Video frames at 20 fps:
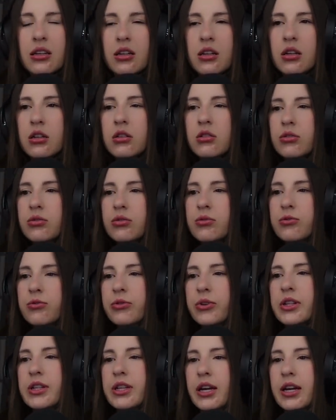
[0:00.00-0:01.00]
a
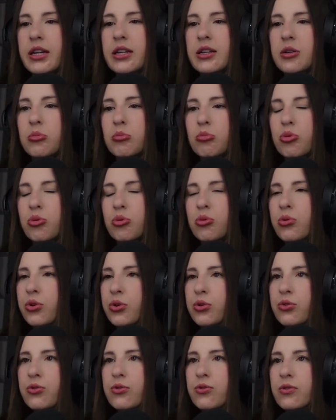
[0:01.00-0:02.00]
gluten-free diet
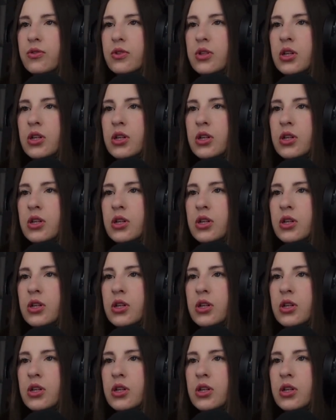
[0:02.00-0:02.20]
improved